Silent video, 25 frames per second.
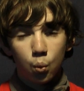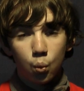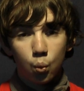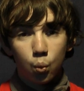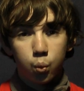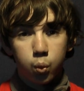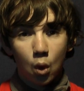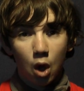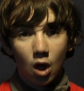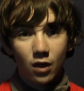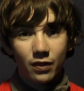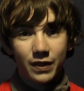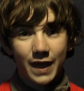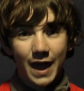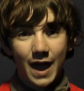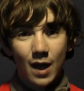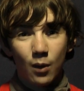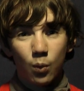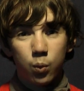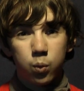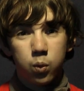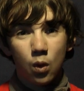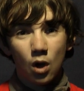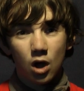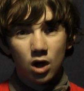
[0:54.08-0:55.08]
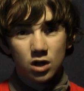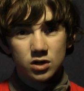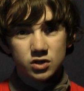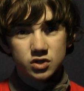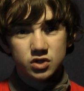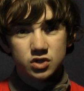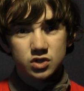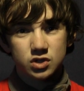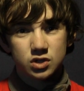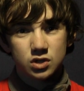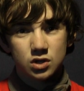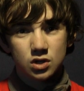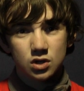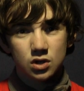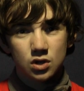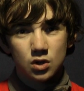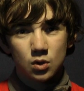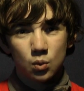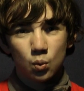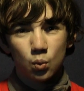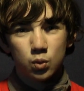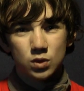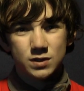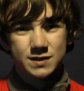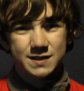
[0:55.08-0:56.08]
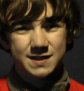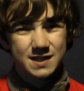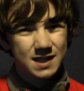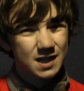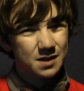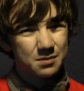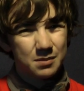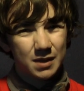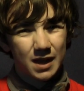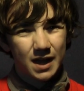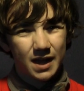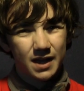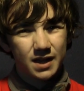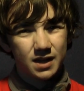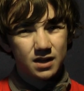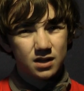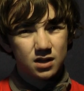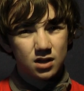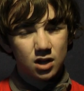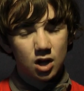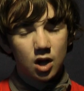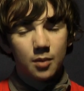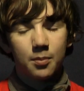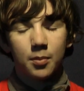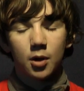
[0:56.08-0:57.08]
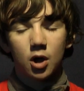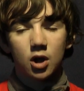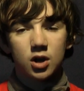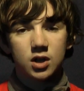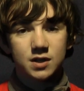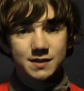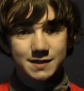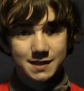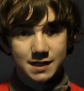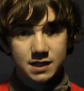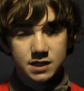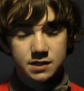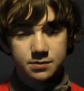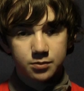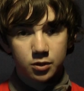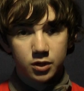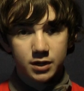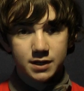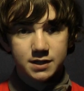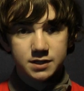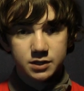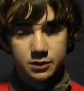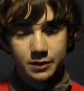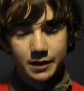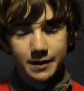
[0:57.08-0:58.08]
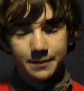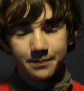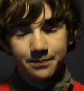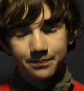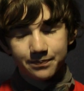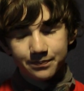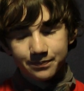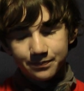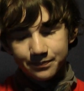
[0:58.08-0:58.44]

what there was would seem like a pointless thing to put into it.